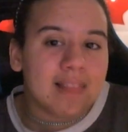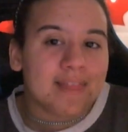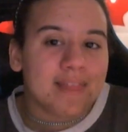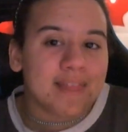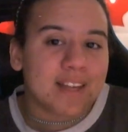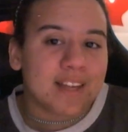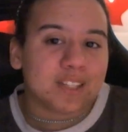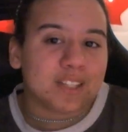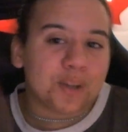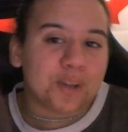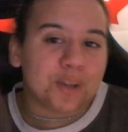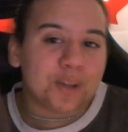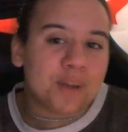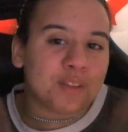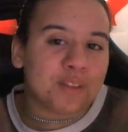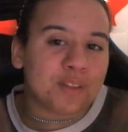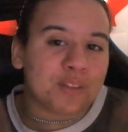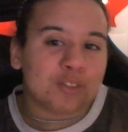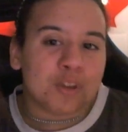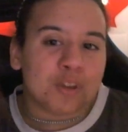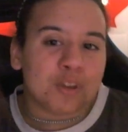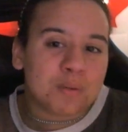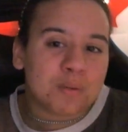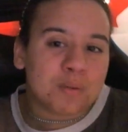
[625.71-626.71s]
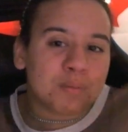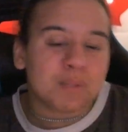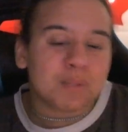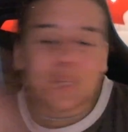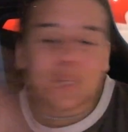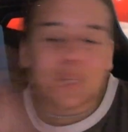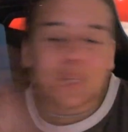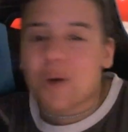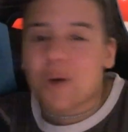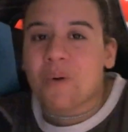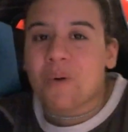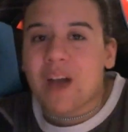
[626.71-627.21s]
Links are in the description
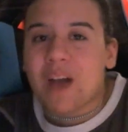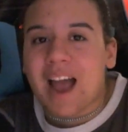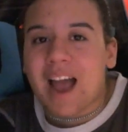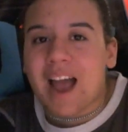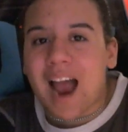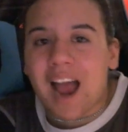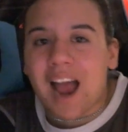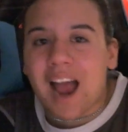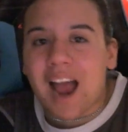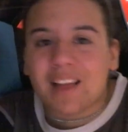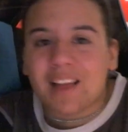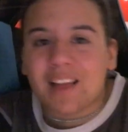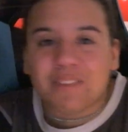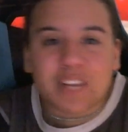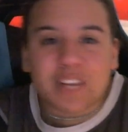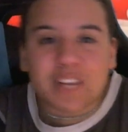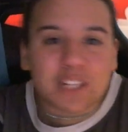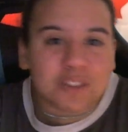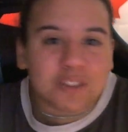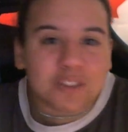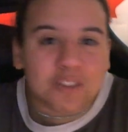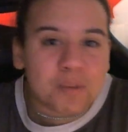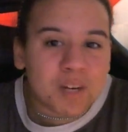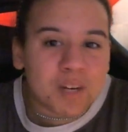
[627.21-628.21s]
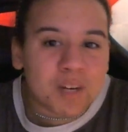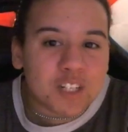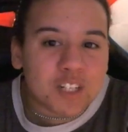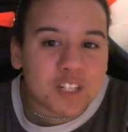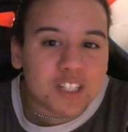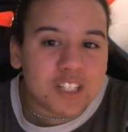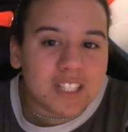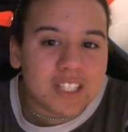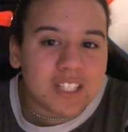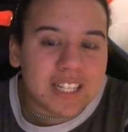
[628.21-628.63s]
below. I love you guys so much.